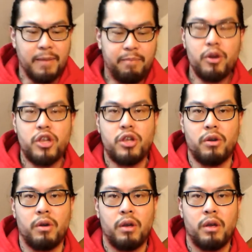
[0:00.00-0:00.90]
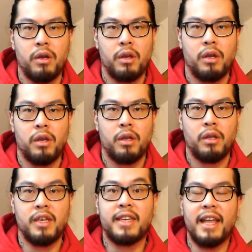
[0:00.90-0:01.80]
can push you.
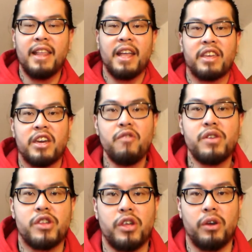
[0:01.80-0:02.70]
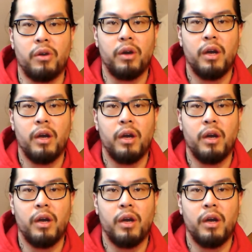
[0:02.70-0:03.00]
It can encourage you.